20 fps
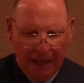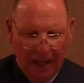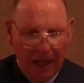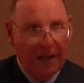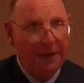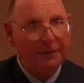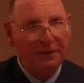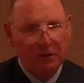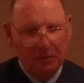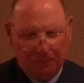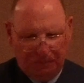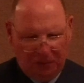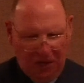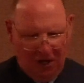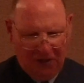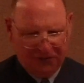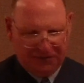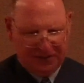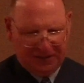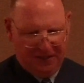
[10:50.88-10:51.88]
Other
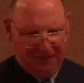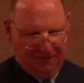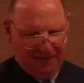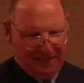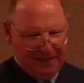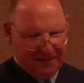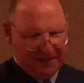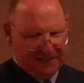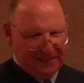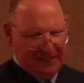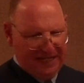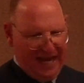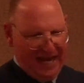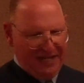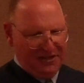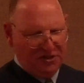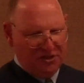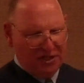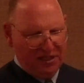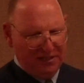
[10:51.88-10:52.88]
parts of this
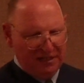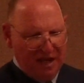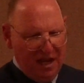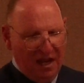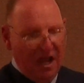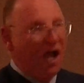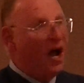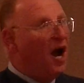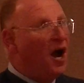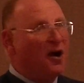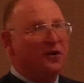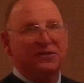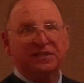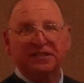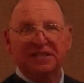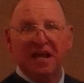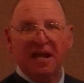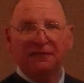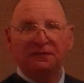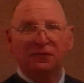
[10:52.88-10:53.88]
nation are
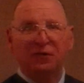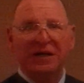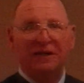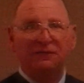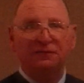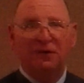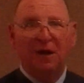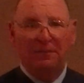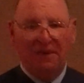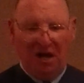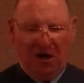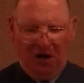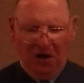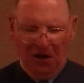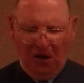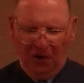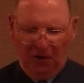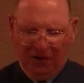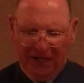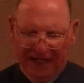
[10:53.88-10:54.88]
suffering from a
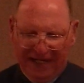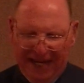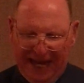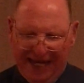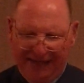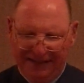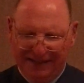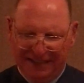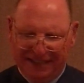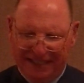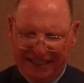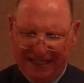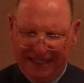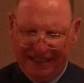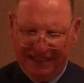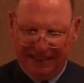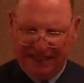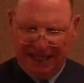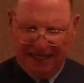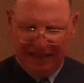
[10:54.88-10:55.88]
hurricane
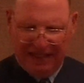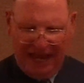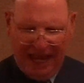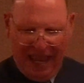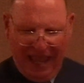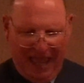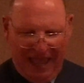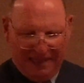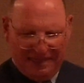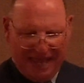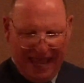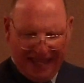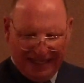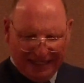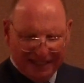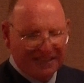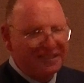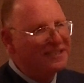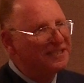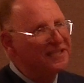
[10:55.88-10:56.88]
season that
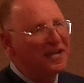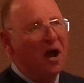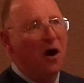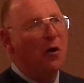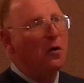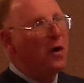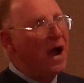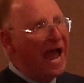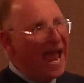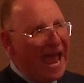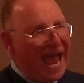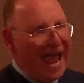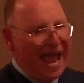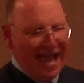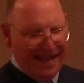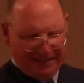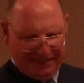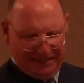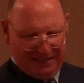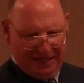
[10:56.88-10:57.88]
is so
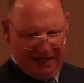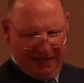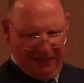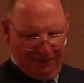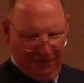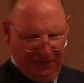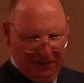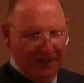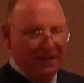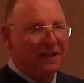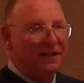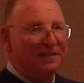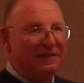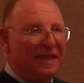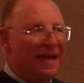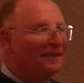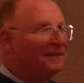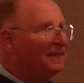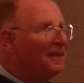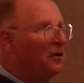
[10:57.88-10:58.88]
active
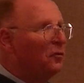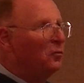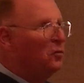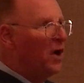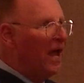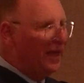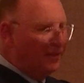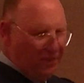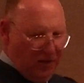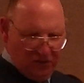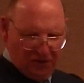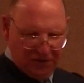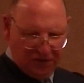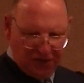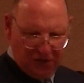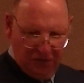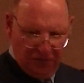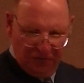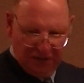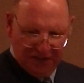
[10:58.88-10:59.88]
that the Weather
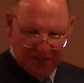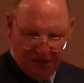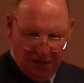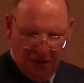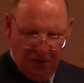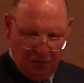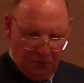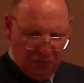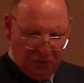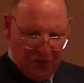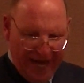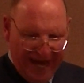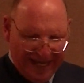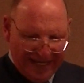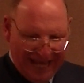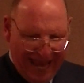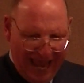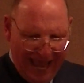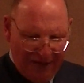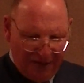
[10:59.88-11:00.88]
Service
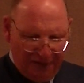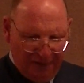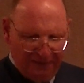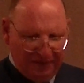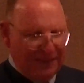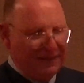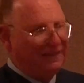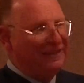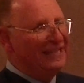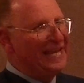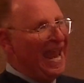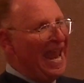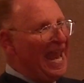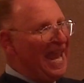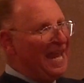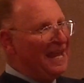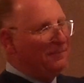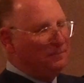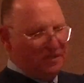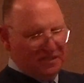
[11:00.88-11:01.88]
ran out of
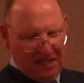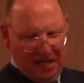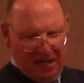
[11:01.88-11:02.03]
names